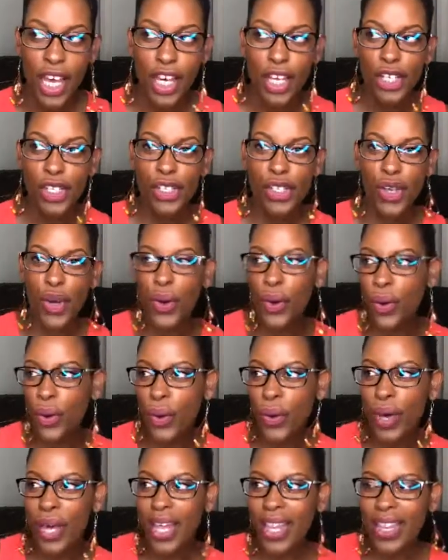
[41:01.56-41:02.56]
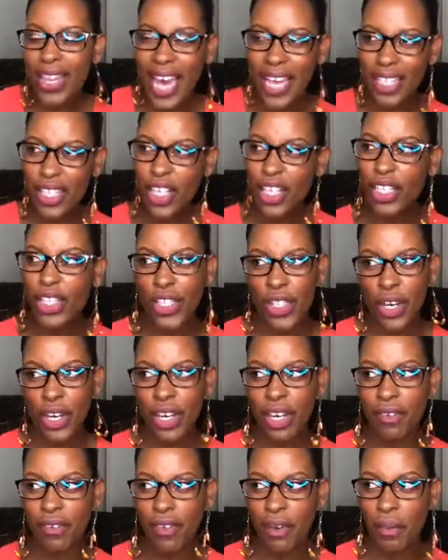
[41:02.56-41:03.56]
So that's
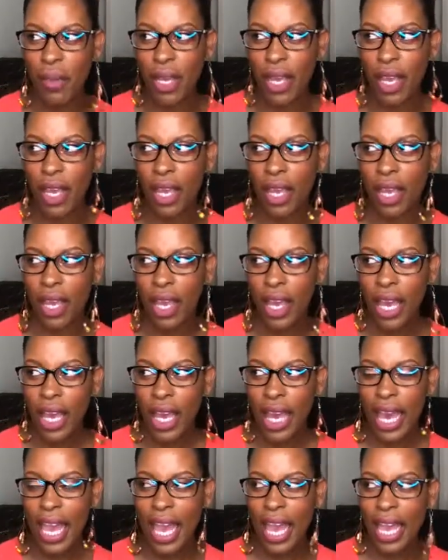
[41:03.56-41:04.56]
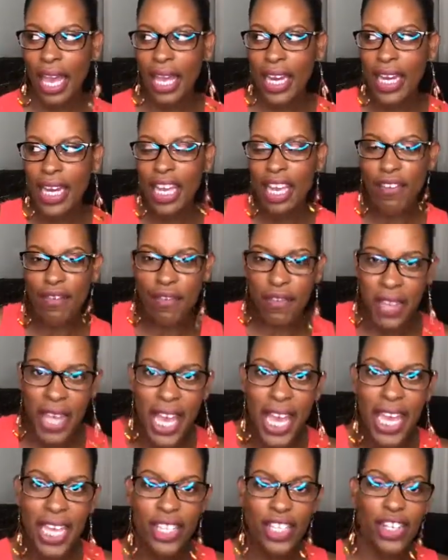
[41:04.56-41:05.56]
concerning for me. And if
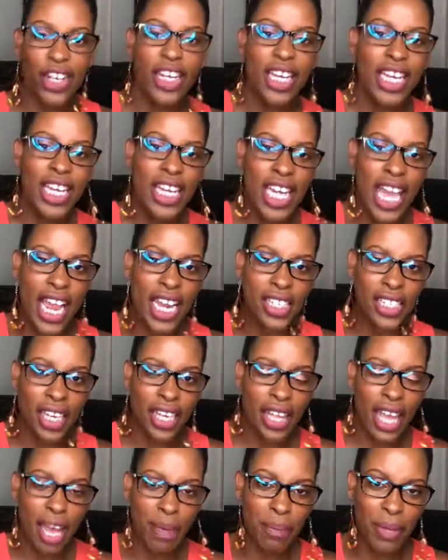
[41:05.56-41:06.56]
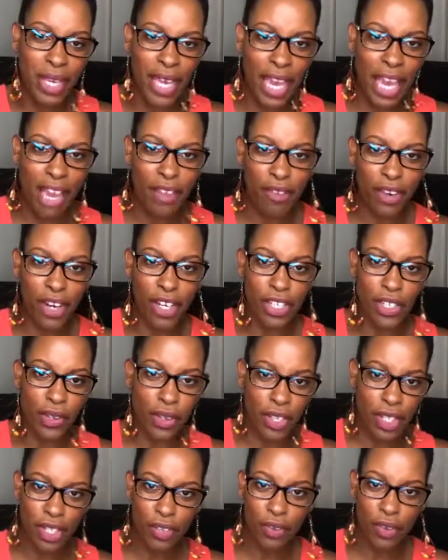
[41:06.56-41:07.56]
they start engaging in that behavior, so
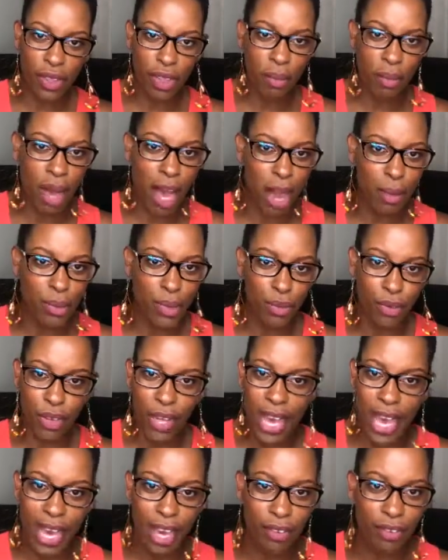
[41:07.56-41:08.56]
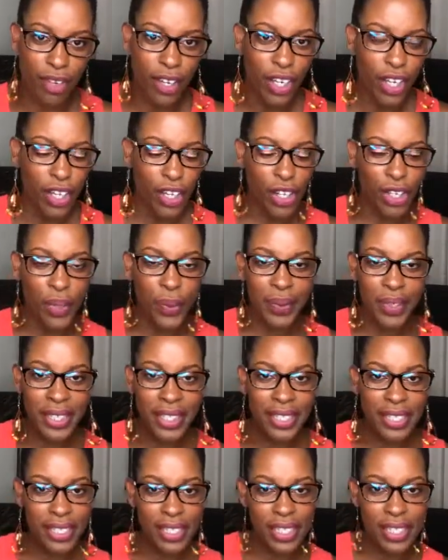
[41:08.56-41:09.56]
this is for the moms, if you have,
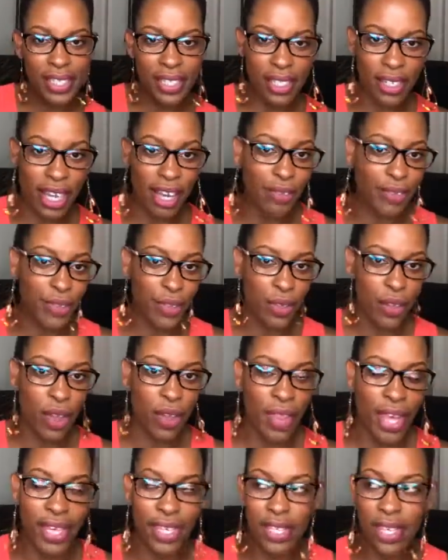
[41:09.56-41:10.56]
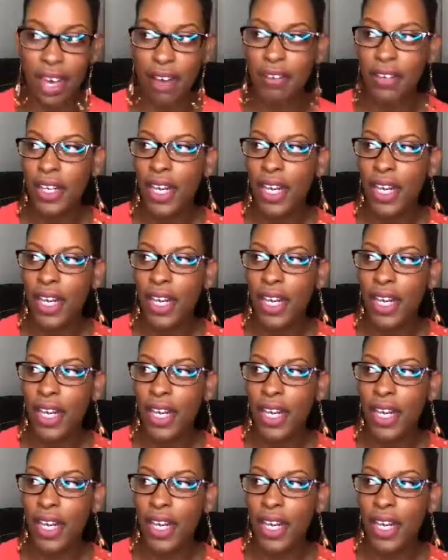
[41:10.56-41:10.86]
nieces and nephews and all that stuff,